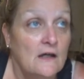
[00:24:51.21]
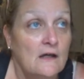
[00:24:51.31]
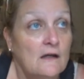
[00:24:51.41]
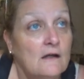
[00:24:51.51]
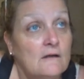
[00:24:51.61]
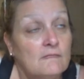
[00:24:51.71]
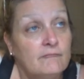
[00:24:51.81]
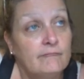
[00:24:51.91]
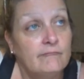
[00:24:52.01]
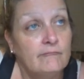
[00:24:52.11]
Um,
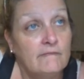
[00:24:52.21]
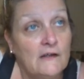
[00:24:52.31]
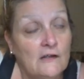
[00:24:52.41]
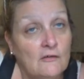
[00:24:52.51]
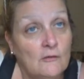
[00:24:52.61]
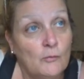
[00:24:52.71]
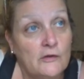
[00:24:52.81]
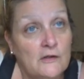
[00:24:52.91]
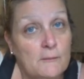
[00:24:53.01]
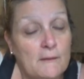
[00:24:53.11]
you know, I'm
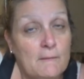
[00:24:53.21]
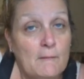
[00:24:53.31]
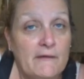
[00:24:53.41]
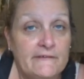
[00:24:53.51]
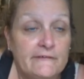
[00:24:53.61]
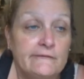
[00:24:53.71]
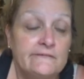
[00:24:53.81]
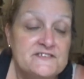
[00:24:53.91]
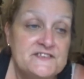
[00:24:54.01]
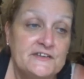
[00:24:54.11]
worried about my mother,
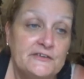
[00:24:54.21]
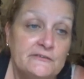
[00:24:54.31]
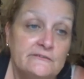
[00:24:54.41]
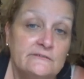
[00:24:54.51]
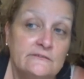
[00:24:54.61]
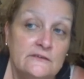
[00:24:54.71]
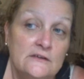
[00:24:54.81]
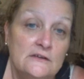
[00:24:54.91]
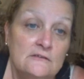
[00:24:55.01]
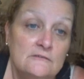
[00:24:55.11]
so,
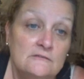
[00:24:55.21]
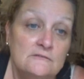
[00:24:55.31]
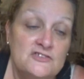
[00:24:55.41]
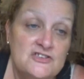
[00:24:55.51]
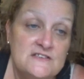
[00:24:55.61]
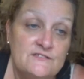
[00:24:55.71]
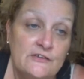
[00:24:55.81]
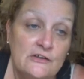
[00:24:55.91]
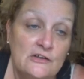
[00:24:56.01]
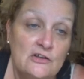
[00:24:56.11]
you know, she's
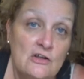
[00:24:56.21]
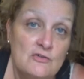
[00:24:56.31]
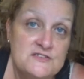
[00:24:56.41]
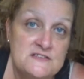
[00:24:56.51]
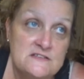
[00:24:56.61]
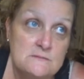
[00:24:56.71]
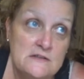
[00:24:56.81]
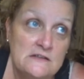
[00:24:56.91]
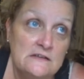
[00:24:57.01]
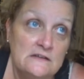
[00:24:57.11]
very close to
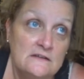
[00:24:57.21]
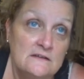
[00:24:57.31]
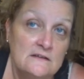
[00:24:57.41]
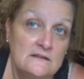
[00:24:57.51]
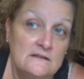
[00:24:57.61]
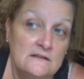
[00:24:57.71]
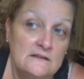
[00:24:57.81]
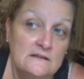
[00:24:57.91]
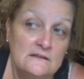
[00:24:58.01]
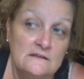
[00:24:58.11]
me, and,
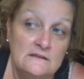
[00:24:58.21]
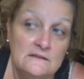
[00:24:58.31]
uh,